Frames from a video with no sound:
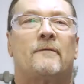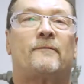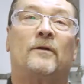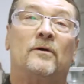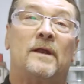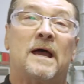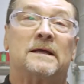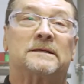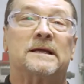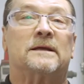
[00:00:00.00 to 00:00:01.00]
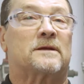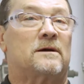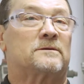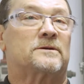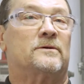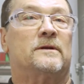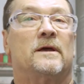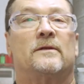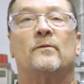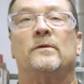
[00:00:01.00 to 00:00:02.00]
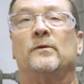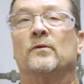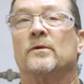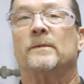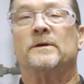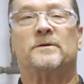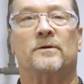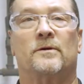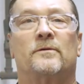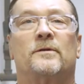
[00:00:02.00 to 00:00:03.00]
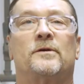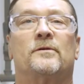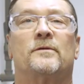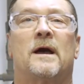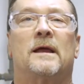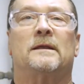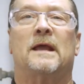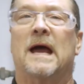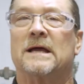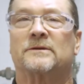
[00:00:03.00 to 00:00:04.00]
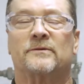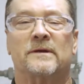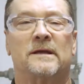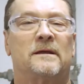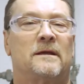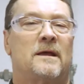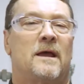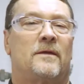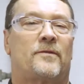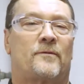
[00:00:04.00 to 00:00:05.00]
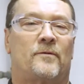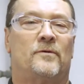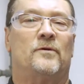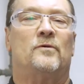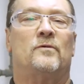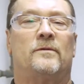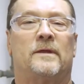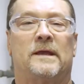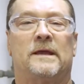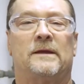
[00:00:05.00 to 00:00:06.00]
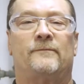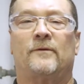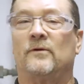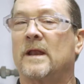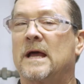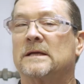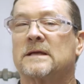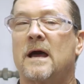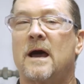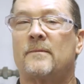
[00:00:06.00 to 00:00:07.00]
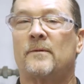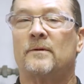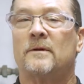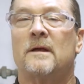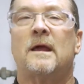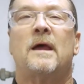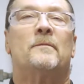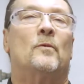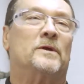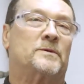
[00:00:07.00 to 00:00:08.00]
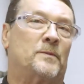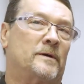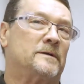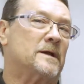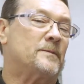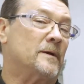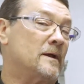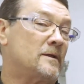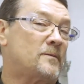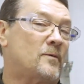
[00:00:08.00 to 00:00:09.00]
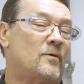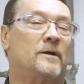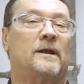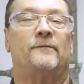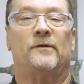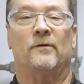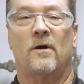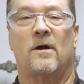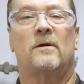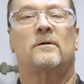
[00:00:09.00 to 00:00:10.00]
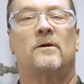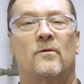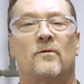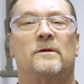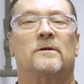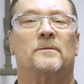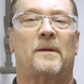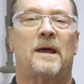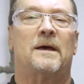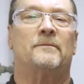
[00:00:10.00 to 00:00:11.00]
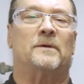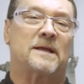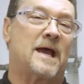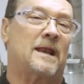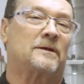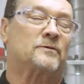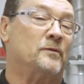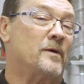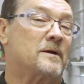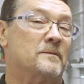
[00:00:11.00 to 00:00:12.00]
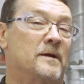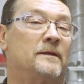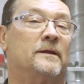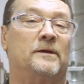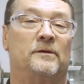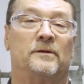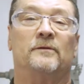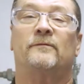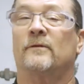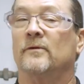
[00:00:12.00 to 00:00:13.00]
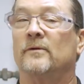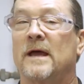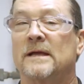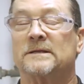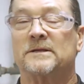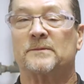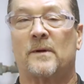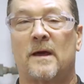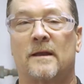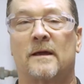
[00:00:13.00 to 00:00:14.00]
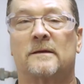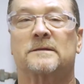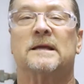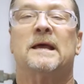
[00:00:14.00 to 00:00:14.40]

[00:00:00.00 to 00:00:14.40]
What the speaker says: Fluidizing is also another one. You want to be sure that you're not geysering through the fluidized hopper, which brings up another point. If you are going to apply metallics, we recommend that you do fluidize these products.